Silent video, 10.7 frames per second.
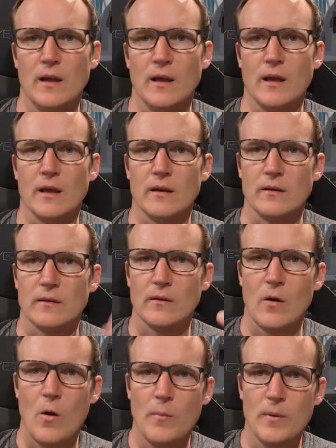And
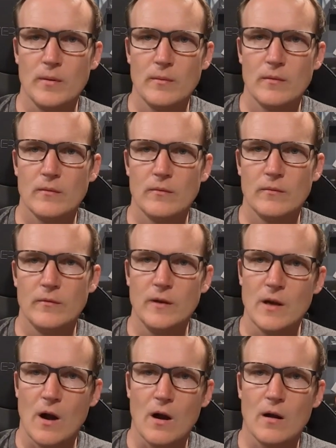open
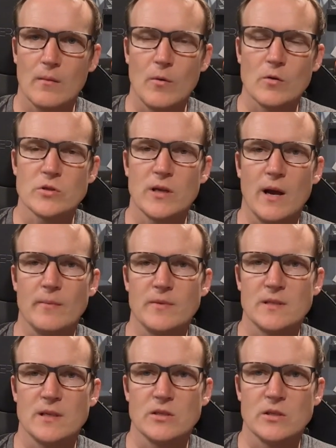VR motion
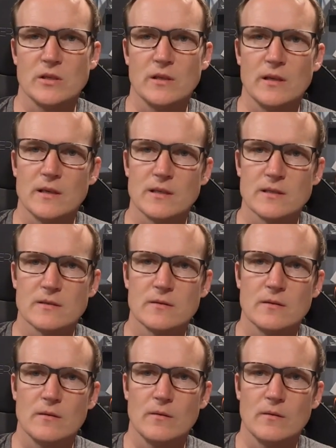compensation is